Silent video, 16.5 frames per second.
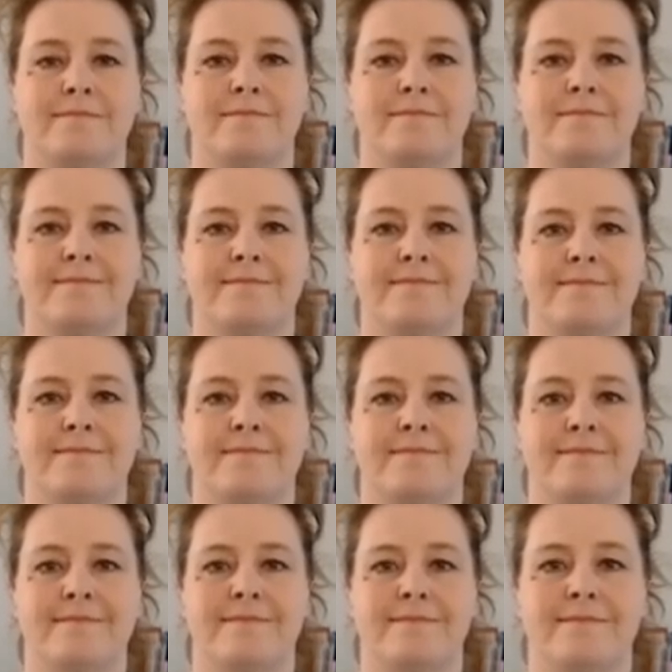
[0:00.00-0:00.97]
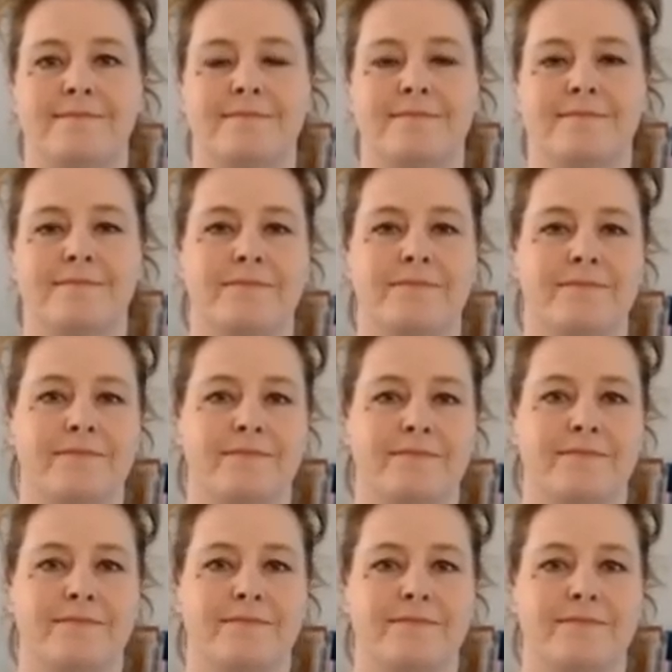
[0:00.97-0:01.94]

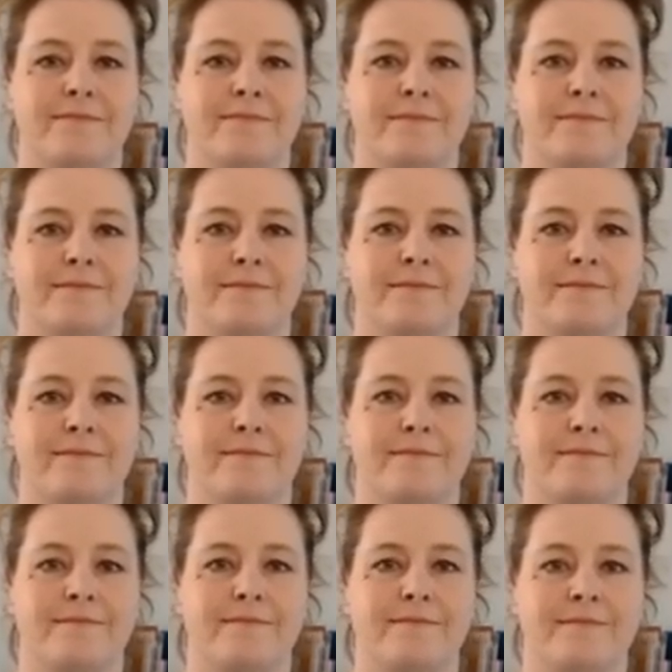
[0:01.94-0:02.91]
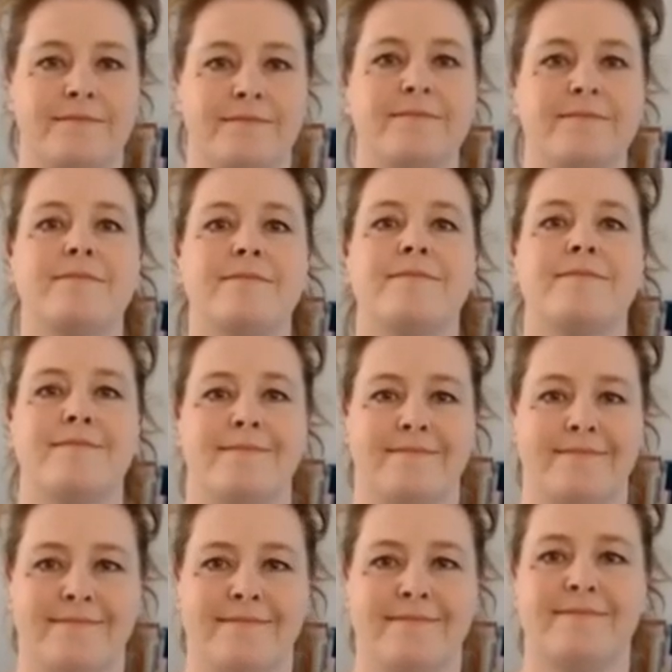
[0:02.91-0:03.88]

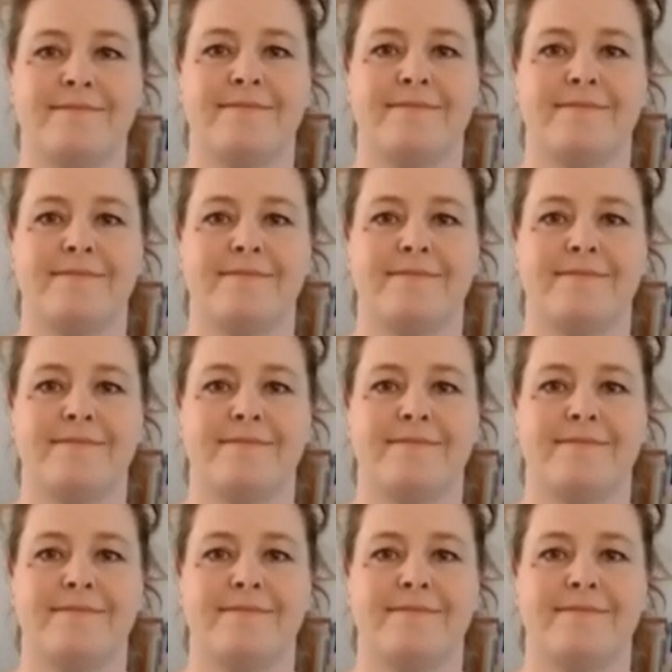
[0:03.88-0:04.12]
The person shown says nothing.